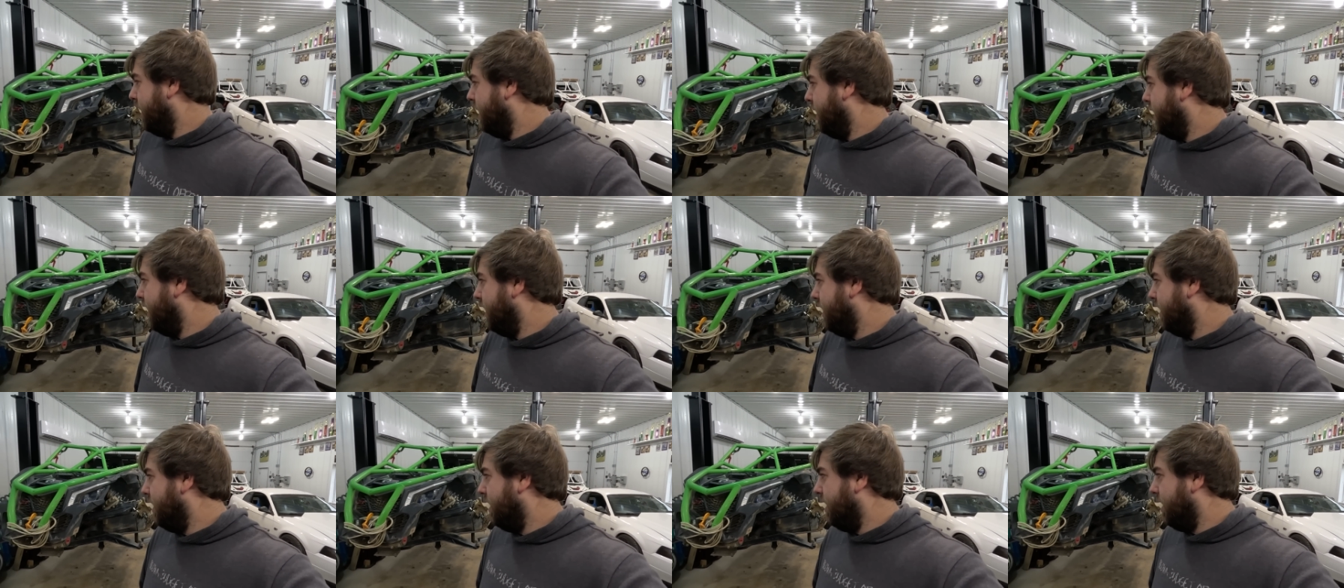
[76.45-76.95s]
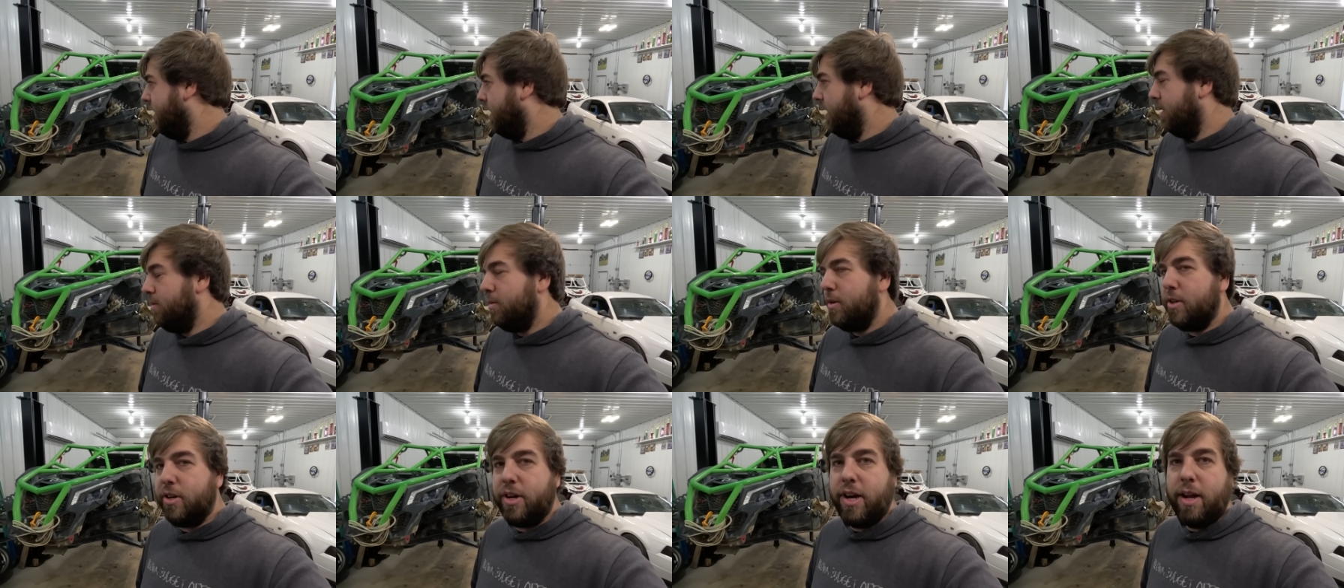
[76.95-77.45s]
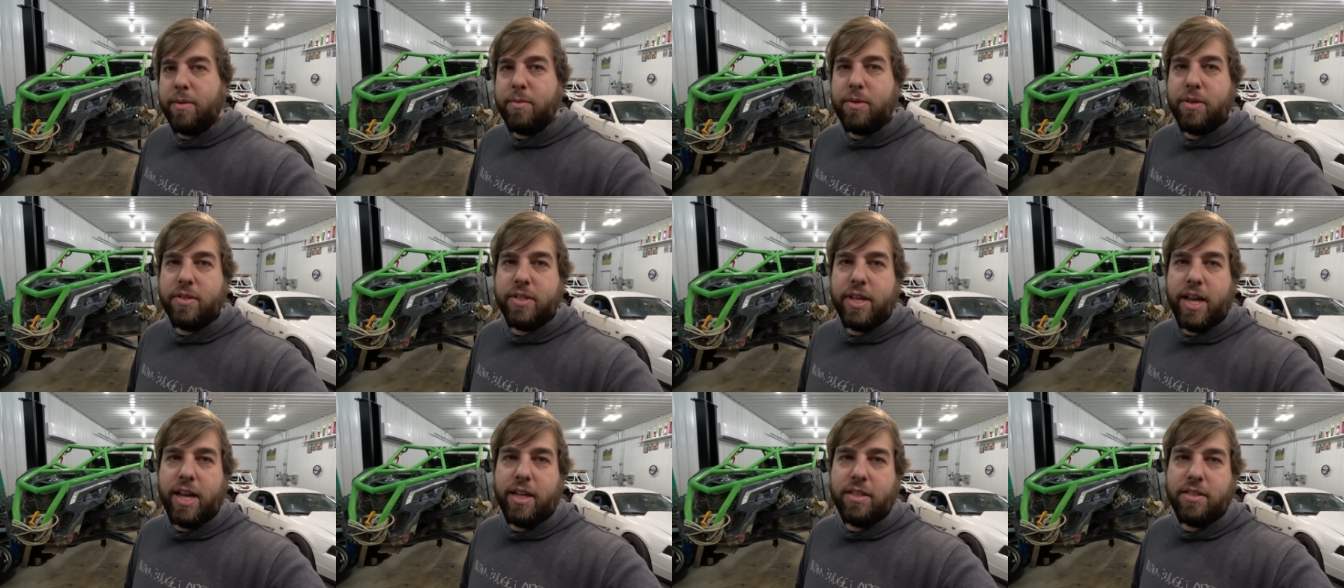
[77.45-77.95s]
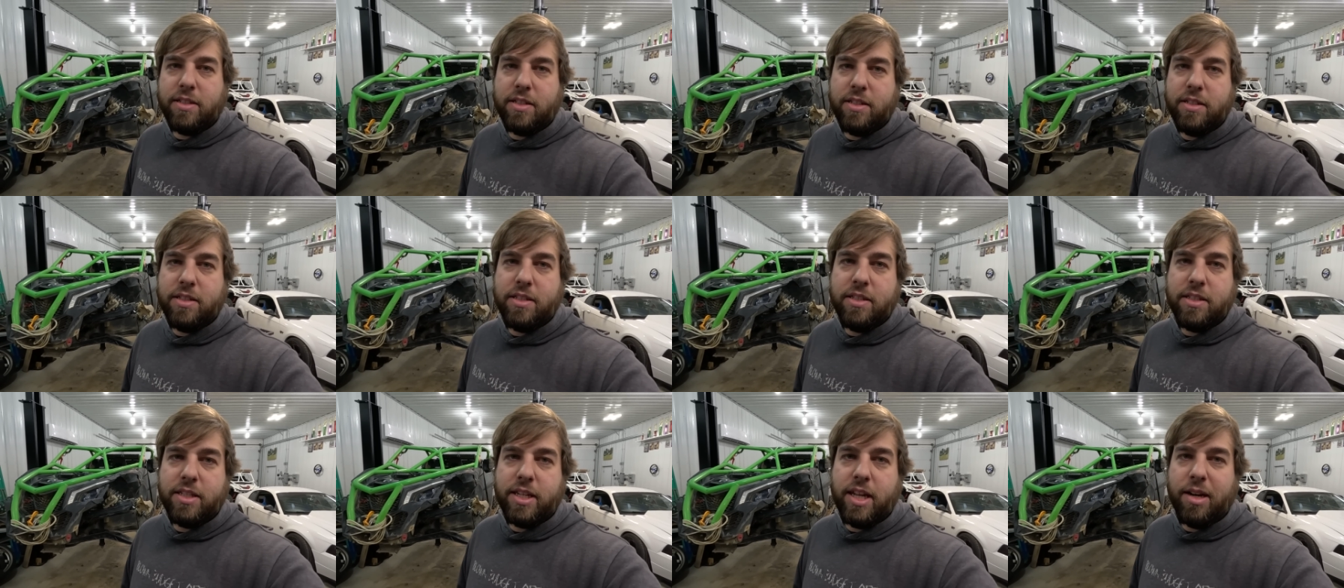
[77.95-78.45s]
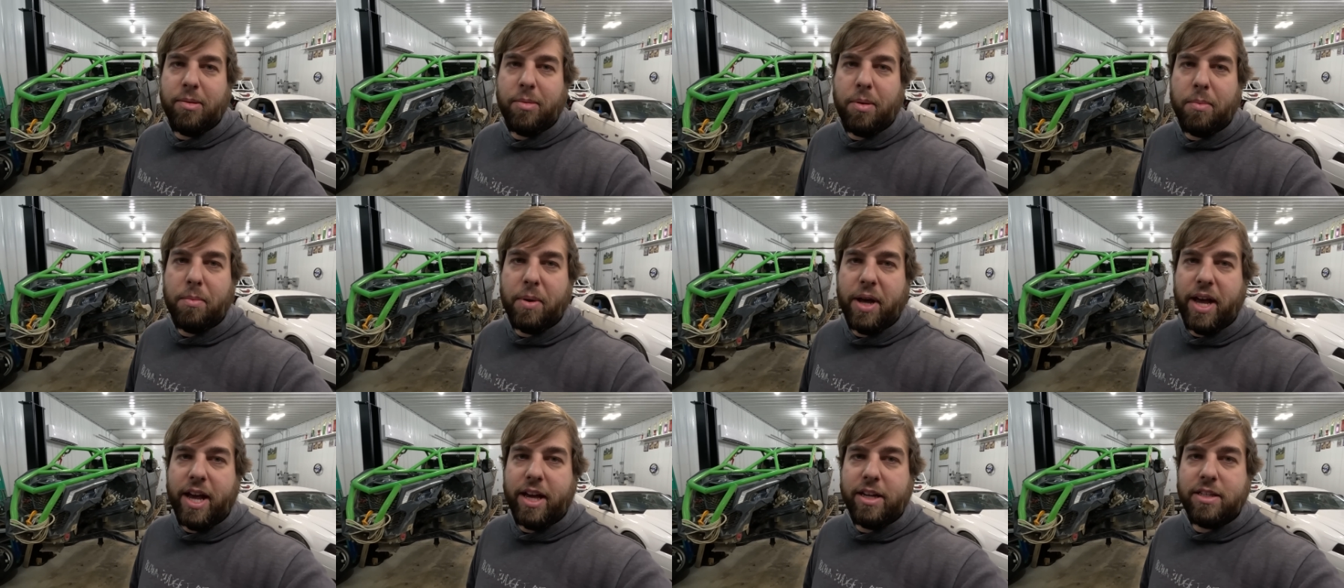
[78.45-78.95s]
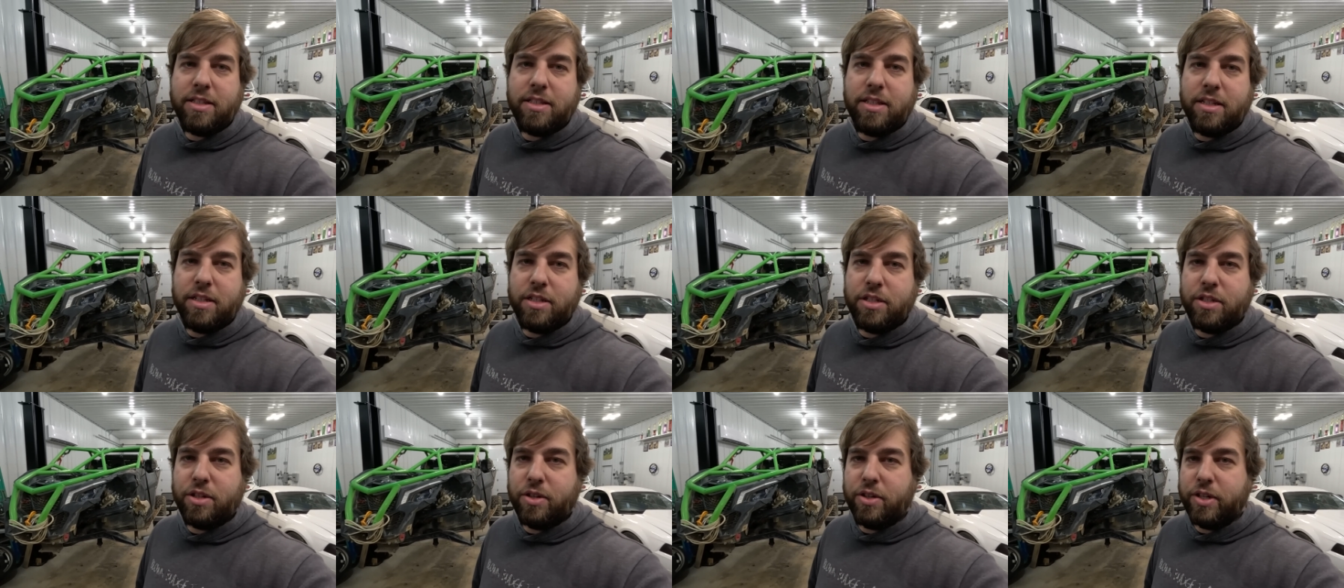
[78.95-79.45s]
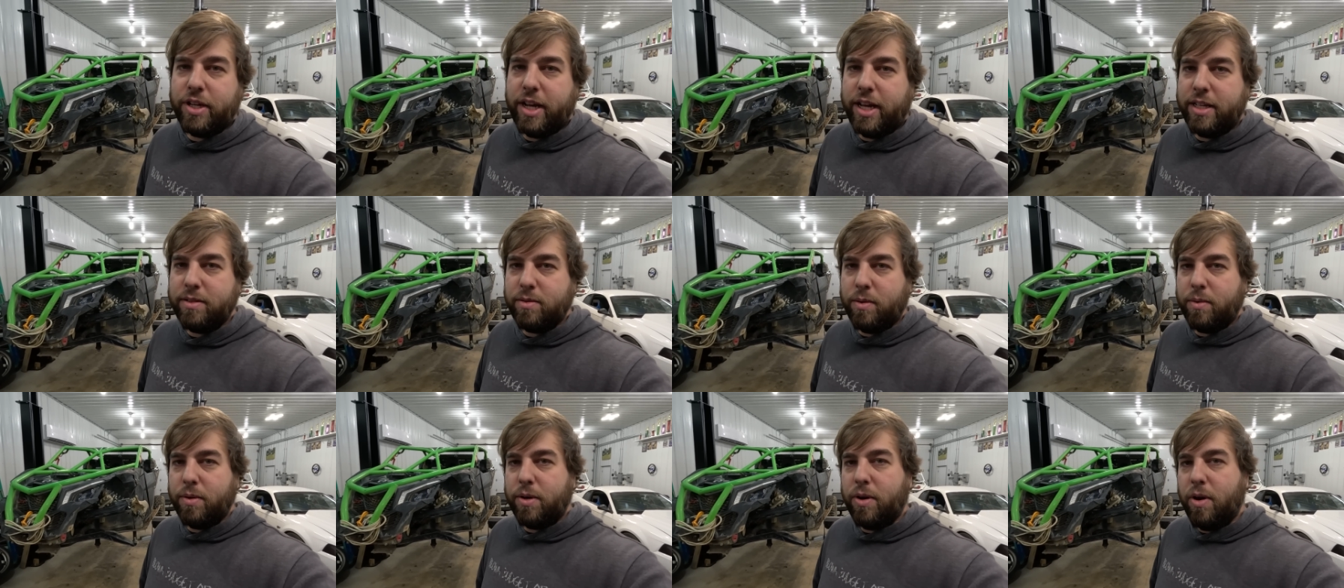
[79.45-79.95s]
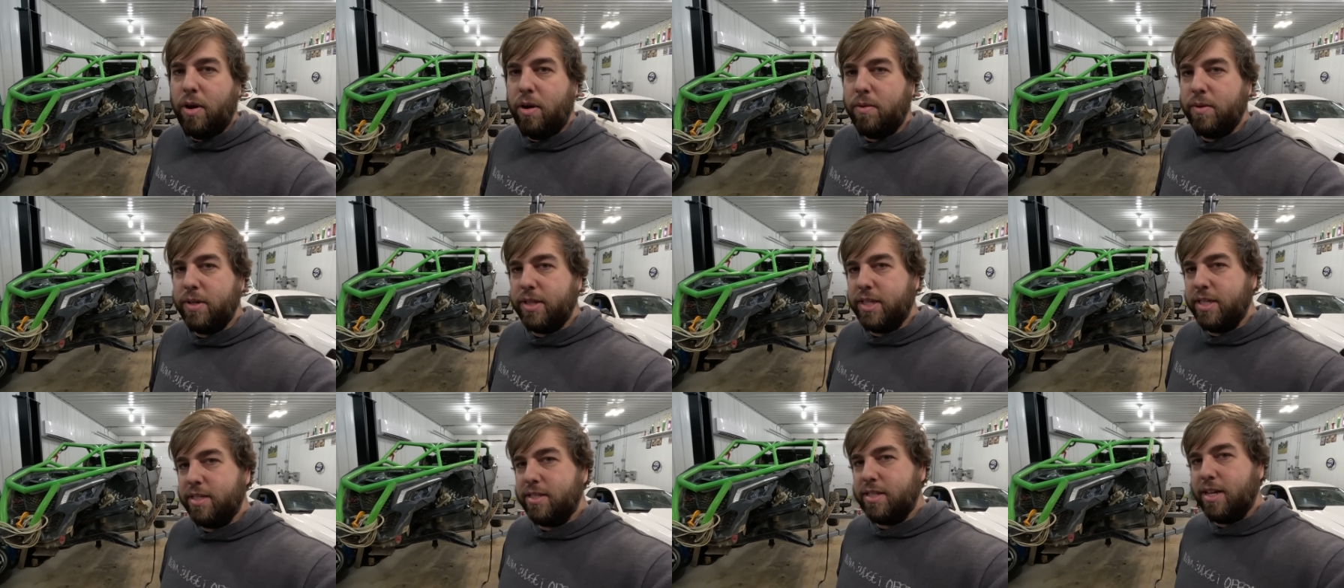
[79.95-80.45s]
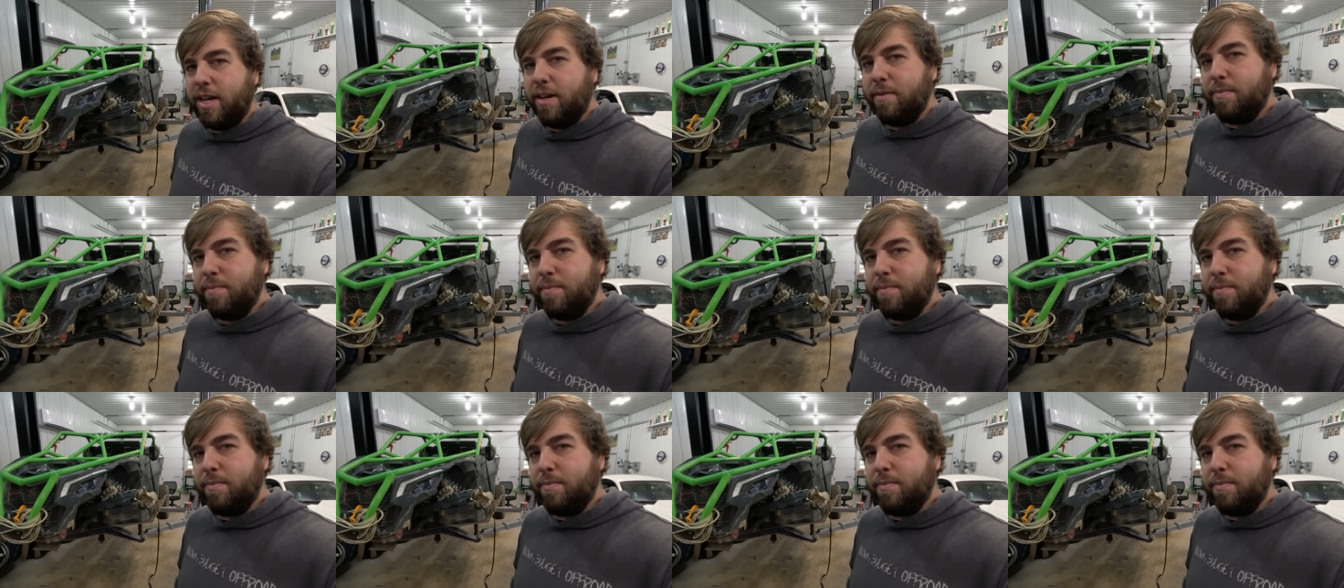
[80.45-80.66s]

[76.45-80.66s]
And uh, I'm gonna grab those axles, get them unboxed, and show you guys what we're going with this